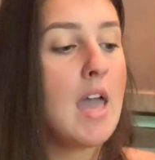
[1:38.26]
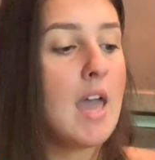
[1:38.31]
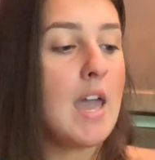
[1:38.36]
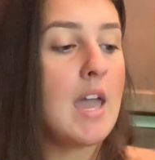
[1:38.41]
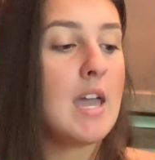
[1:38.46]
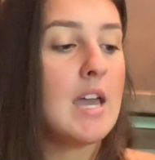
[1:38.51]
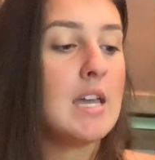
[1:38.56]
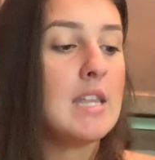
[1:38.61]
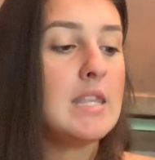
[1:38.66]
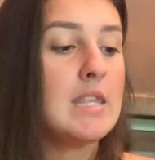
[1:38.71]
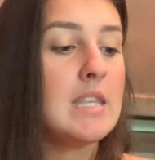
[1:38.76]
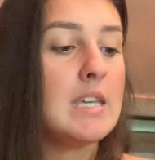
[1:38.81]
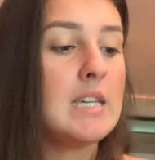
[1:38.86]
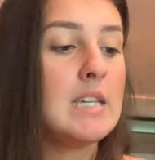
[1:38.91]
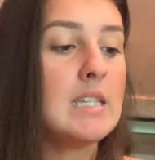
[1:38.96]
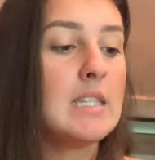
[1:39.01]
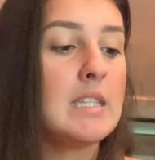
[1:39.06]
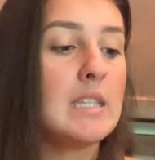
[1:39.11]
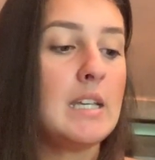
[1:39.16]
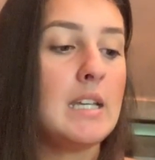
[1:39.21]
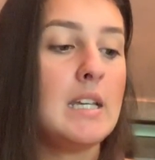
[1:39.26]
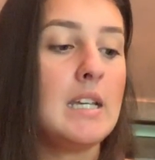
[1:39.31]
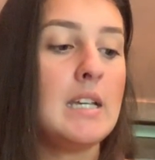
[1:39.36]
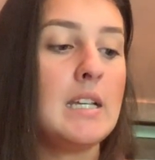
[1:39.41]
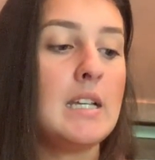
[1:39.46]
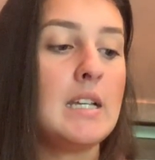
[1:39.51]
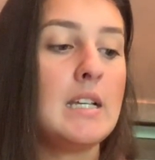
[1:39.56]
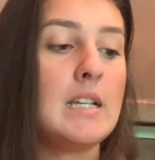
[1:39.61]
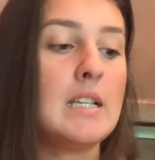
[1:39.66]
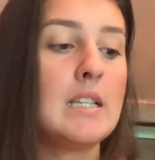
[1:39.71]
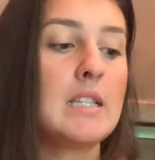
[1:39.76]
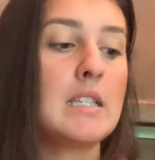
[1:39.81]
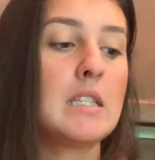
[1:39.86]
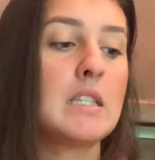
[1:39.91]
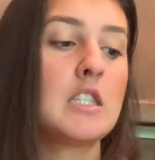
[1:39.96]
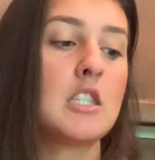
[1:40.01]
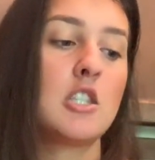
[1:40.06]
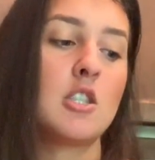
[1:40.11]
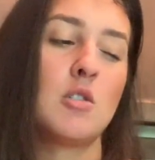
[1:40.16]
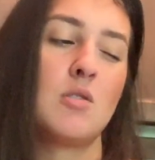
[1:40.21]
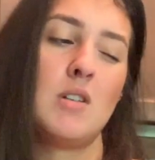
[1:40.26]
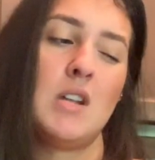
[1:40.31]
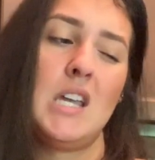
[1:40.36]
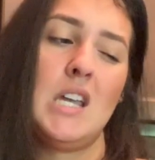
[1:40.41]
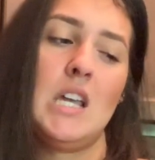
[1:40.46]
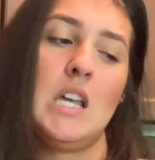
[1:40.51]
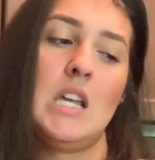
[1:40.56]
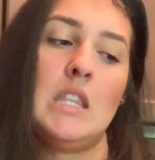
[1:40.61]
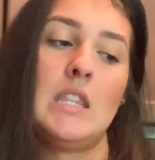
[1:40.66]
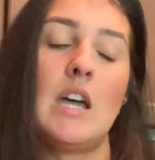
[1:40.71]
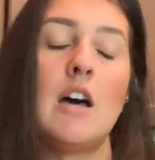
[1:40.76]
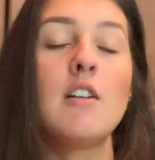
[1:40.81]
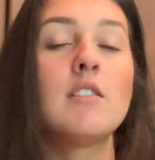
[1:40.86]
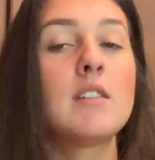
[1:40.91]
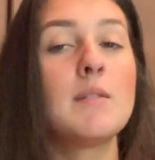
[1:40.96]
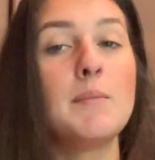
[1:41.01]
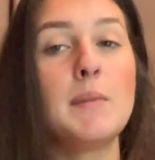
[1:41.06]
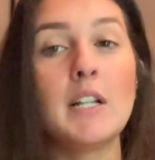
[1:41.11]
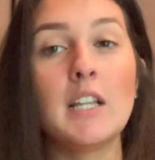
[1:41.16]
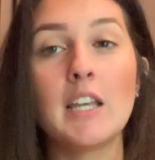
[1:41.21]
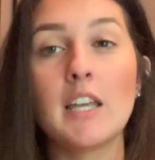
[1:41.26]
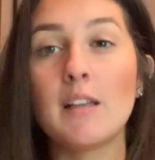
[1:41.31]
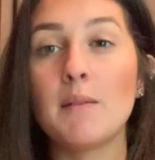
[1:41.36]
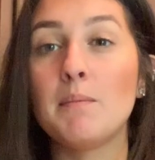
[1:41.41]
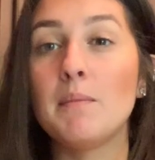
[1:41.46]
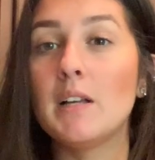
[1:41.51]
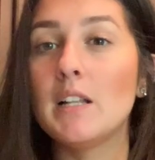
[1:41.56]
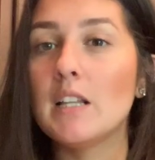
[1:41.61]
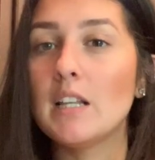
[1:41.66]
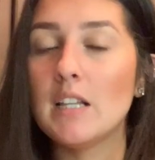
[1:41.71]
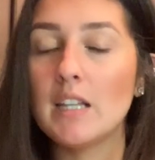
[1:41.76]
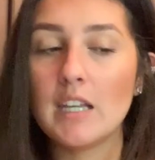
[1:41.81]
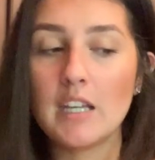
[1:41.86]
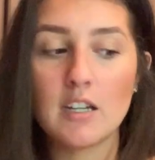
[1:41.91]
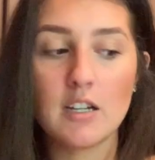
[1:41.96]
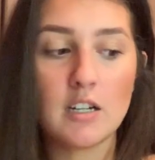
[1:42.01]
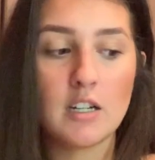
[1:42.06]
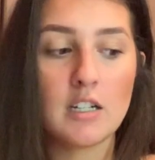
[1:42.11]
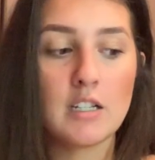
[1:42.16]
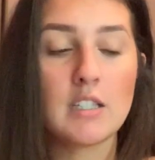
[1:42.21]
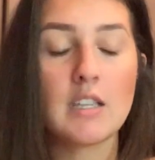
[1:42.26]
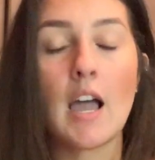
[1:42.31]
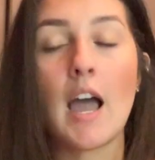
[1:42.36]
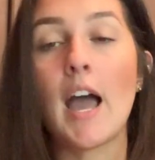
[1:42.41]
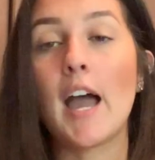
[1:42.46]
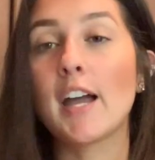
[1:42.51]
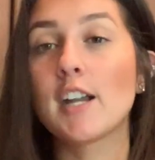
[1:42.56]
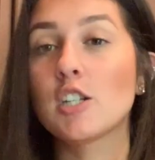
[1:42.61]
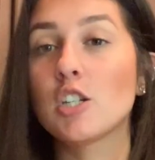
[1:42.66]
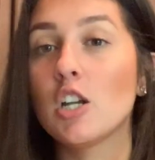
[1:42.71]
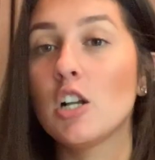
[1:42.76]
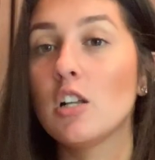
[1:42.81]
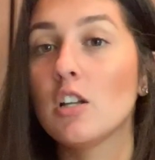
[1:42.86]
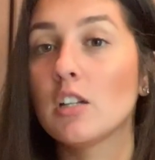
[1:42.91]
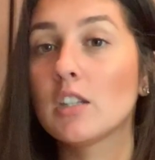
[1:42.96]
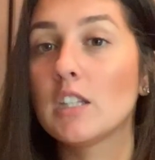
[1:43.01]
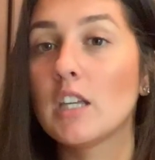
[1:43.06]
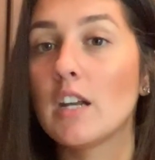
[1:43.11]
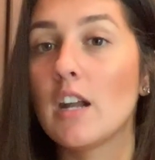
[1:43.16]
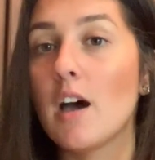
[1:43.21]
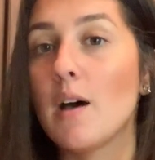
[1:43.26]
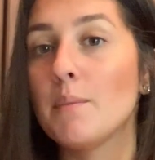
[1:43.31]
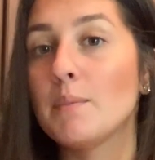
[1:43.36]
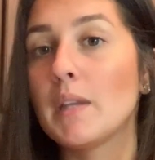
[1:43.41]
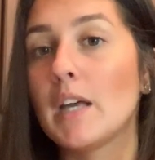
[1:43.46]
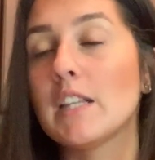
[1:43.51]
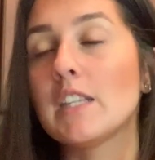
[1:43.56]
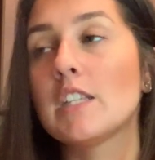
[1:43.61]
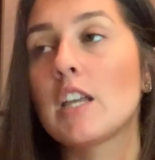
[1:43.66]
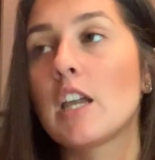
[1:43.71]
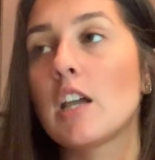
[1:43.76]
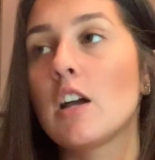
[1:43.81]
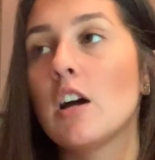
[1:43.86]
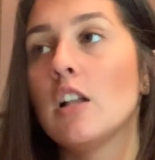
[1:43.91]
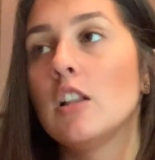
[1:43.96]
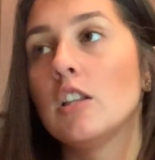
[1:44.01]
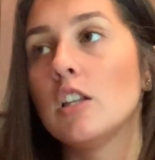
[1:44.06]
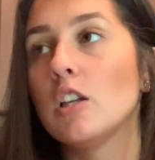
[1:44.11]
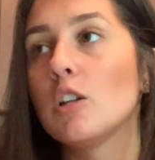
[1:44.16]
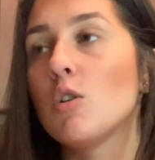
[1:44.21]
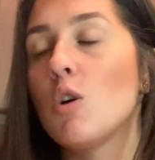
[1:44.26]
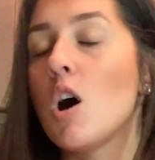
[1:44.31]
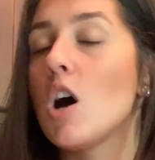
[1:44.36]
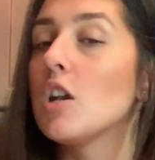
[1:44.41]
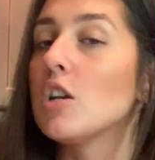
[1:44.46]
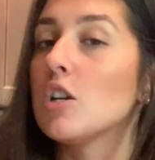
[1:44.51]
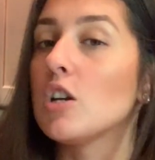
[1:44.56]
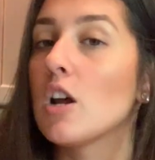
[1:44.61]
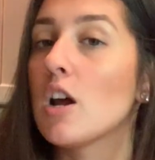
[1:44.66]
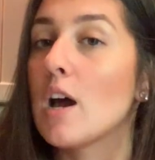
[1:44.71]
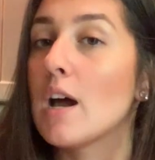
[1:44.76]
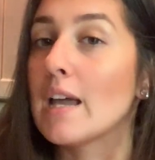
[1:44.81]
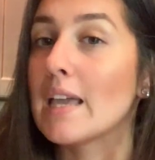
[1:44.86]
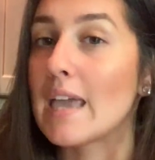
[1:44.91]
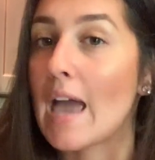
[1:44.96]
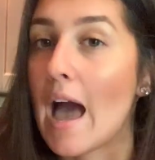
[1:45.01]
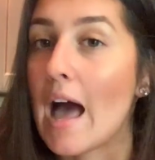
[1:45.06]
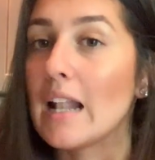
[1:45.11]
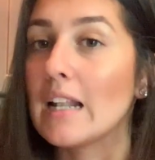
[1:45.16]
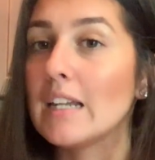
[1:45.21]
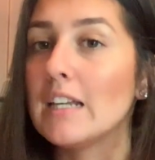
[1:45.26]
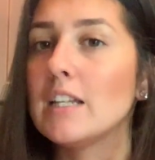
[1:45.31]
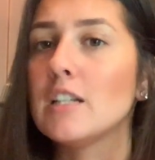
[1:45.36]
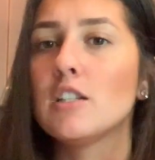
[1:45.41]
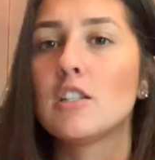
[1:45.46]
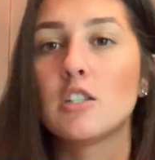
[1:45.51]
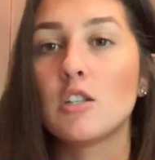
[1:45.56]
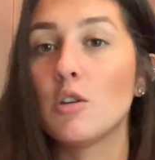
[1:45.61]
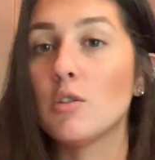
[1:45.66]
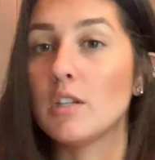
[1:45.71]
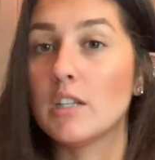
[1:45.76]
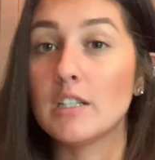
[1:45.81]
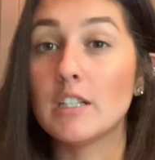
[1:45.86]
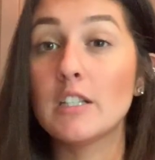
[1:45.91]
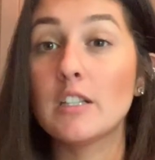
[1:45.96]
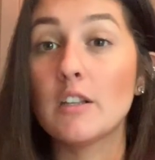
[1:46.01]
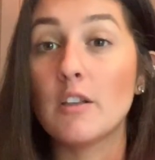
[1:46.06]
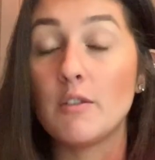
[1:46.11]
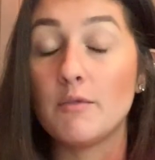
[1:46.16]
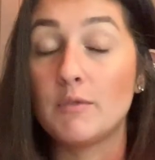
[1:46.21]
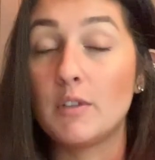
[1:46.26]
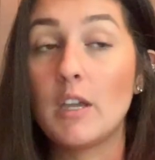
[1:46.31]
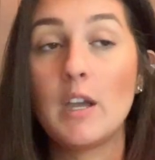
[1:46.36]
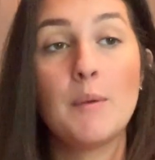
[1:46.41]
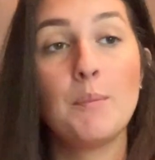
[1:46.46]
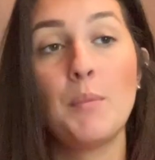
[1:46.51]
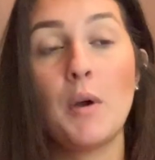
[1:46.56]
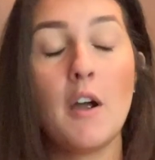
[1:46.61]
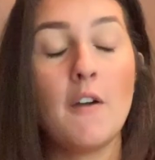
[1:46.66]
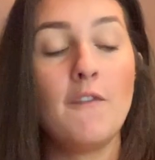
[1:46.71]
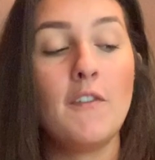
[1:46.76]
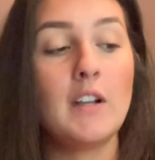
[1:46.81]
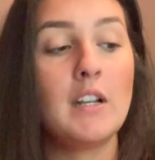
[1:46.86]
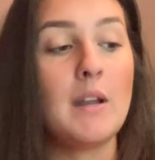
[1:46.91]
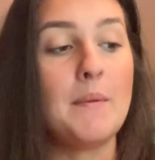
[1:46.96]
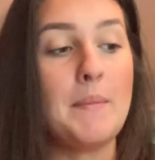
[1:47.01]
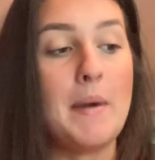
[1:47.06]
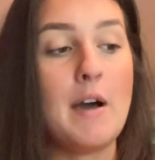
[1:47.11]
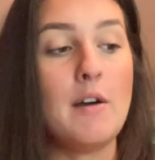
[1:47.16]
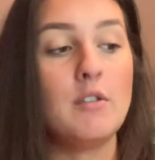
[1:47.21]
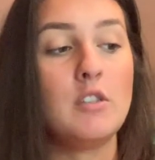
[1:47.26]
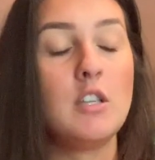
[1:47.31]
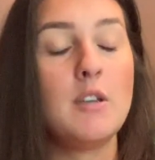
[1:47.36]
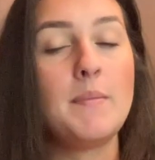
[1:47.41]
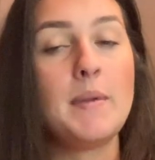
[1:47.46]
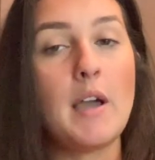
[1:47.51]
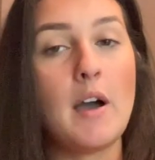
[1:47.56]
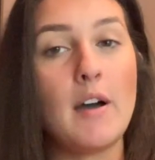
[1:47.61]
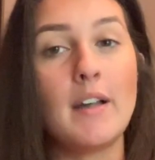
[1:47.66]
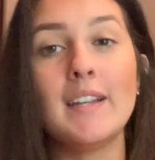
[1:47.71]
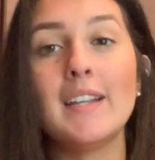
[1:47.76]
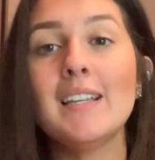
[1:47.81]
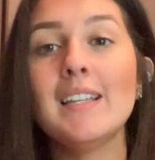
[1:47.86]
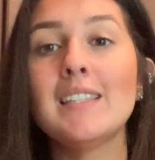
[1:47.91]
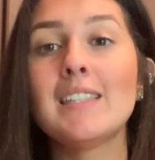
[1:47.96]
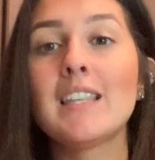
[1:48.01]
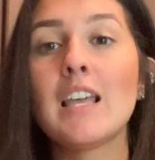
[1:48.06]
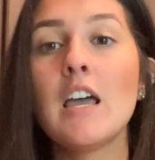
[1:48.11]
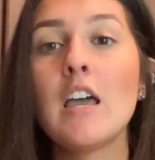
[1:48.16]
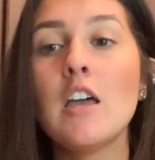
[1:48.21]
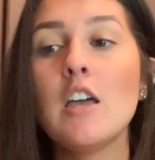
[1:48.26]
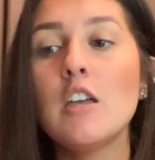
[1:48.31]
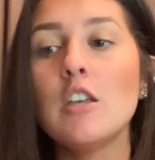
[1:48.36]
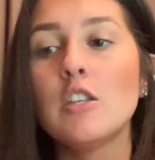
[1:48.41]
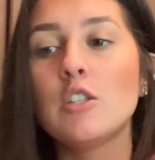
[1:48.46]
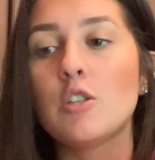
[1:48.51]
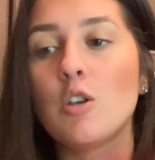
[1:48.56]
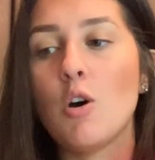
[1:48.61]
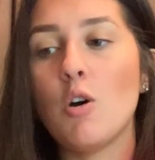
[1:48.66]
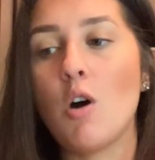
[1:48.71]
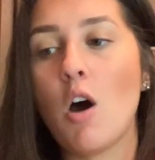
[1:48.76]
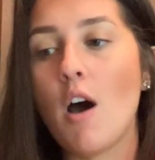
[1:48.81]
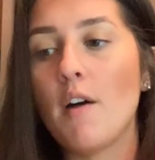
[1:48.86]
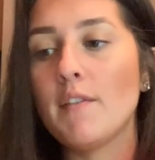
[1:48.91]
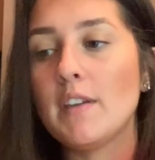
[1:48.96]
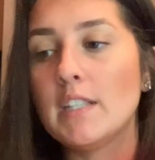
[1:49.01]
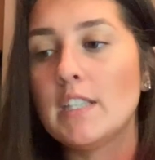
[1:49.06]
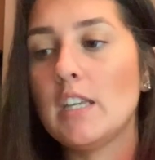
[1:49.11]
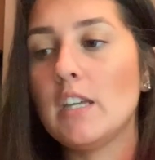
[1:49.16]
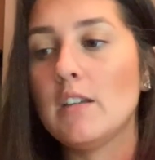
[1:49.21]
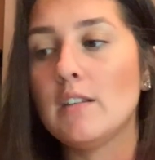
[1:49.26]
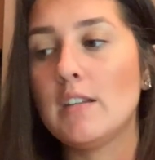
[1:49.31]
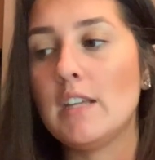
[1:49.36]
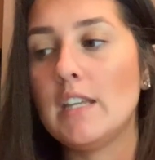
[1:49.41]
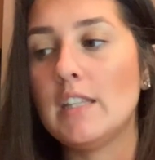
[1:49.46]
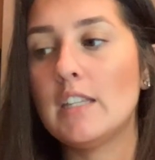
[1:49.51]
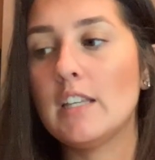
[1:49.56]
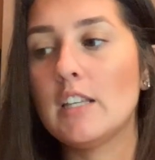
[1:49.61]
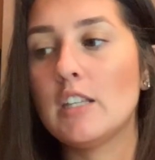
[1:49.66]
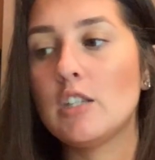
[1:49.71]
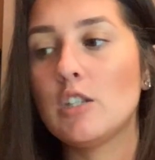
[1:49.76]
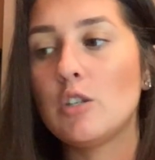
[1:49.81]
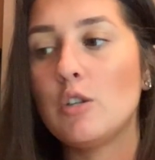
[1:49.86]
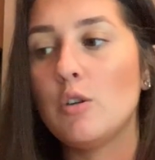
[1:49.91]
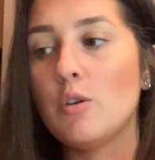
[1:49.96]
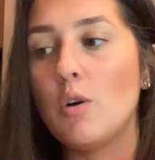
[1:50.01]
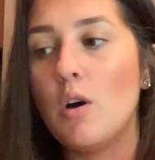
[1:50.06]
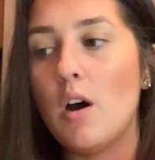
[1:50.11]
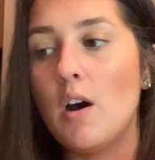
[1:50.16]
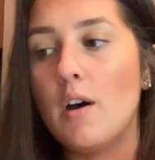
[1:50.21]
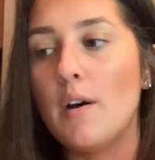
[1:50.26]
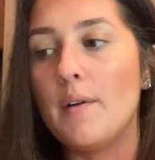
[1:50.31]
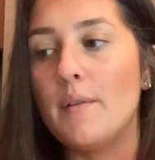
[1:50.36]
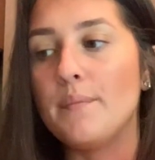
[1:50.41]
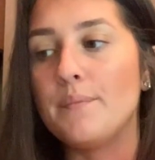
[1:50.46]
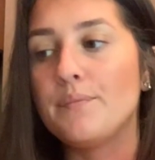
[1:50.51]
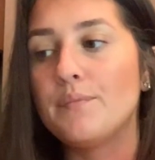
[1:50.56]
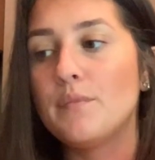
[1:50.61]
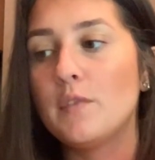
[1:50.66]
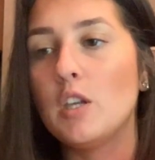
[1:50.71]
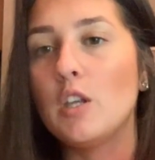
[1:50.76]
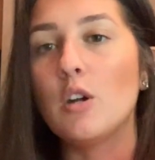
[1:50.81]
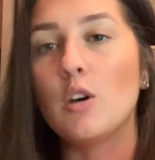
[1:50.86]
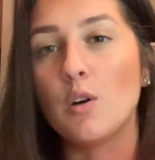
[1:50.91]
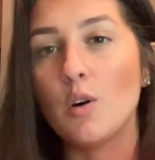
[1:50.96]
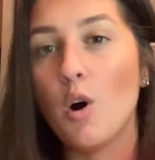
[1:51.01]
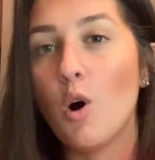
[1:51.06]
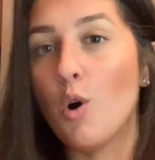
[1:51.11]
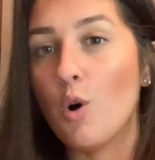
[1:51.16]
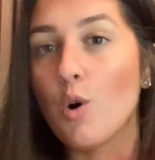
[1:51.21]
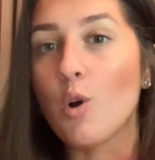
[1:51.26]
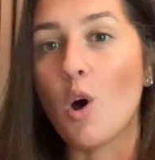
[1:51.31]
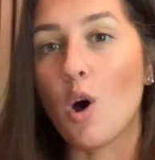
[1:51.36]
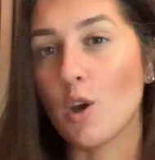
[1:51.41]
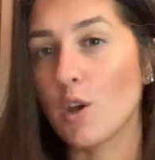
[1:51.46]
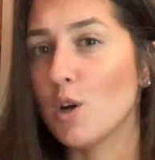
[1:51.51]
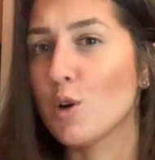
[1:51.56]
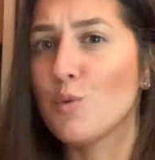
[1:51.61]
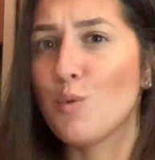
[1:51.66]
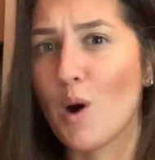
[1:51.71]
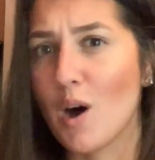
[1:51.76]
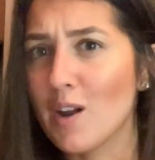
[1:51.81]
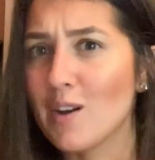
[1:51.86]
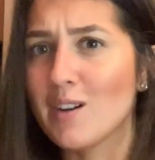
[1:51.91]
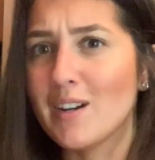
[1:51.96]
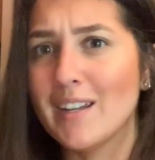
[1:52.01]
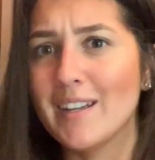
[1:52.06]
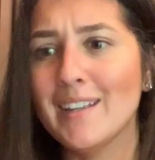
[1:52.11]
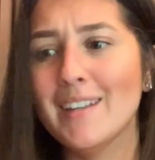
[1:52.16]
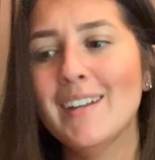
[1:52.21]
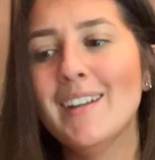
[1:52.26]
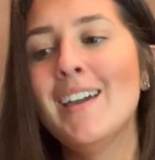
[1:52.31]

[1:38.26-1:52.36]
And this is 3,000 milliliters. I actually looked it up. That's a little under a gallon. So this is the perfect amount, to be honest. So obviously you need this to hold all your water in.